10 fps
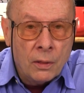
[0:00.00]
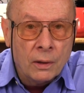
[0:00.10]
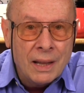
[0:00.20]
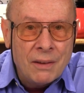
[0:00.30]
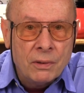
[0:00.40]

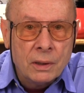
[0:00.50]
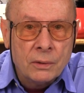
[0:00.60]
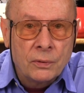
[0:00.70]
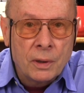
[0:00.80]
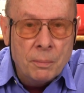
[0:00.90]
the level
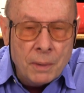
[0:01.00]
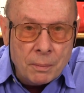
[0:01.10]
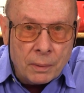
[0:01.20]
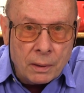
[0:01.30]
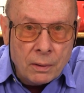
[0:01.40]
of
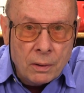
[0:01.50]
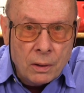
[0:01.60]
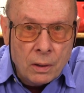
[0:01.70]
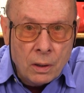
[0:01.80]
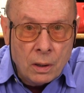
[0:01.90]
commitment,
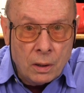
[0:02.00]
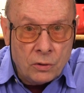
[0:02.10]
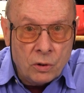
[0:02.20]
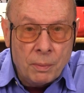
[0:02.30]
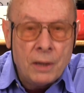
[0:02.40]

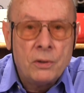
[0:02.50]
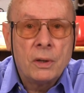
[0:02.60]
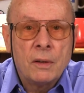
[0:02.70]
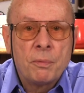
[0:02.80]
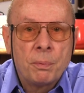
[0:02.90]
that your major
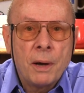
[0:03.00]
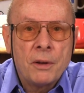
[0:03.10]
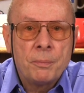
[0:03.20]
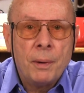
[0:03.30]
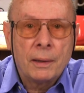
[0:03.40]
gift
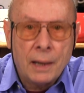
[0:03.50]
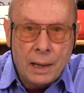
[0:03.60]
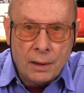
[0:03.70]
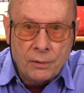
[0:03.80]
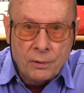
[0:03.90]
prospect
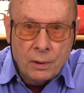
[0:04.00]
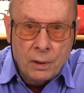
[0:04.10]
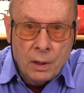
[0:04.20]
has.